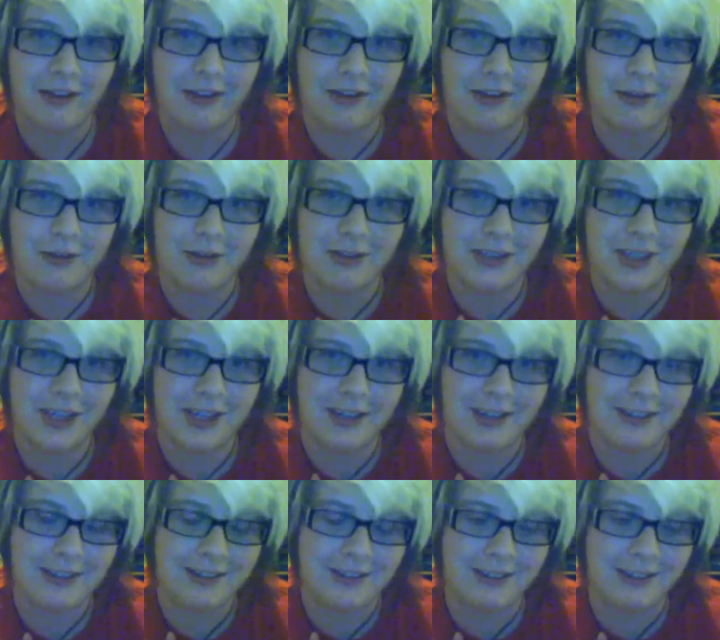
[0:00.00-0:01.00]
I was like, oh shit,
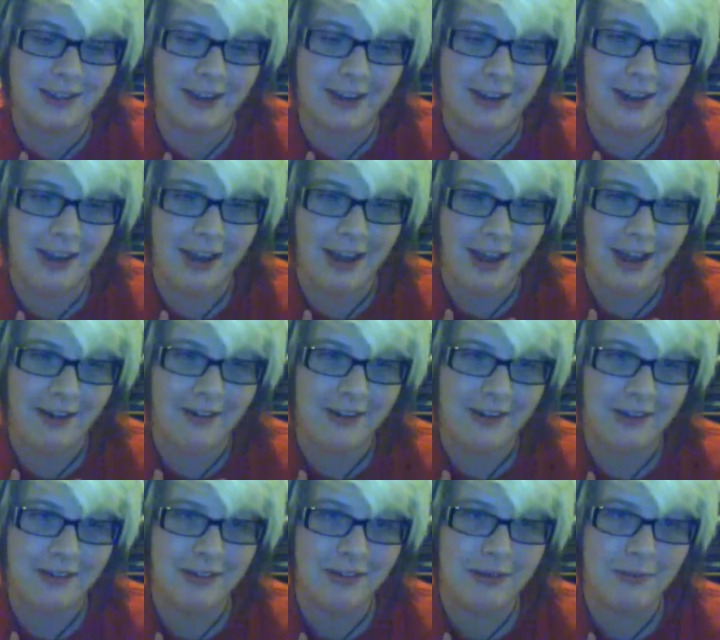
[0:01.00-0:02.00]
this is just like how
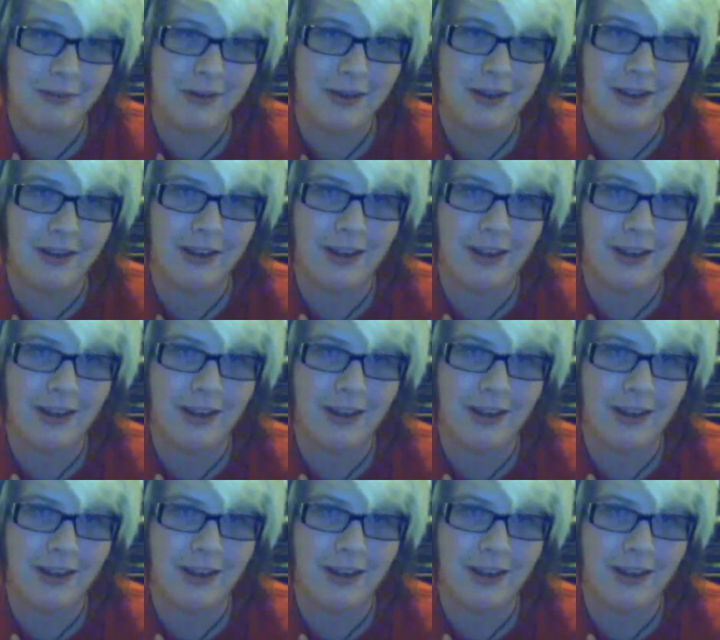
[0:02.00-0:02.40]
it used to be.